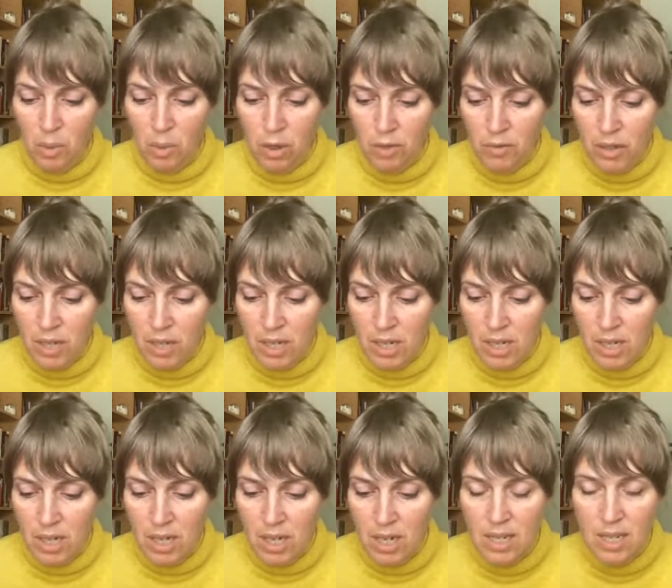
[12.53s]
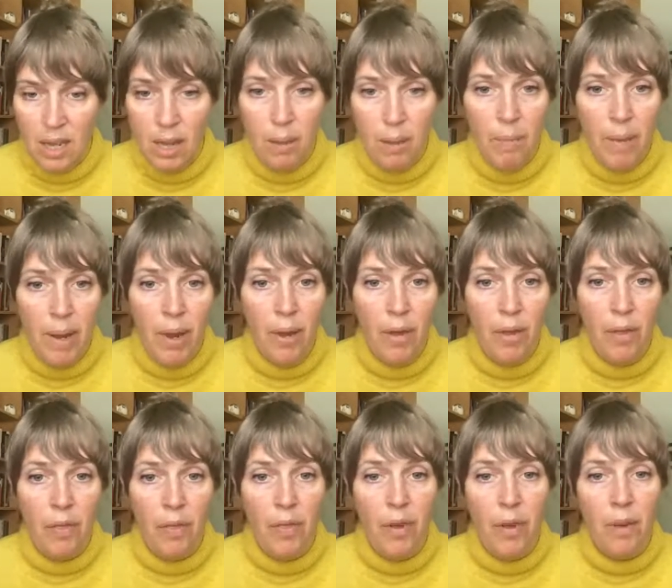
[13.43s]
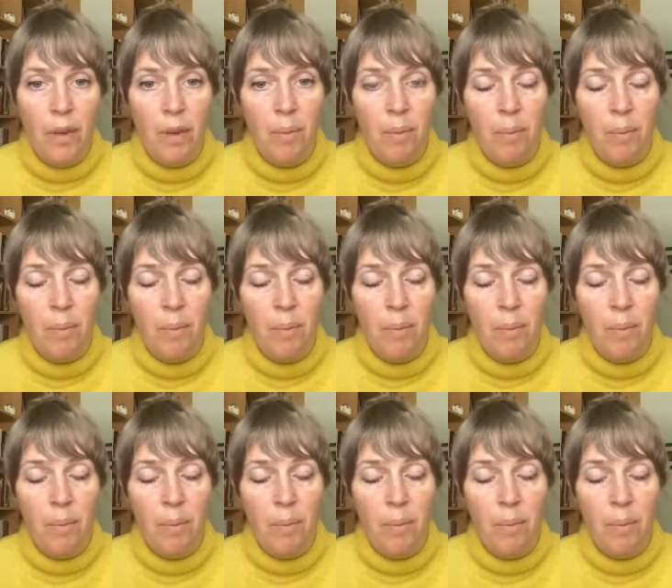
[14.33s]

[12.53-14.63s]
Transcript: Board of Trustees about the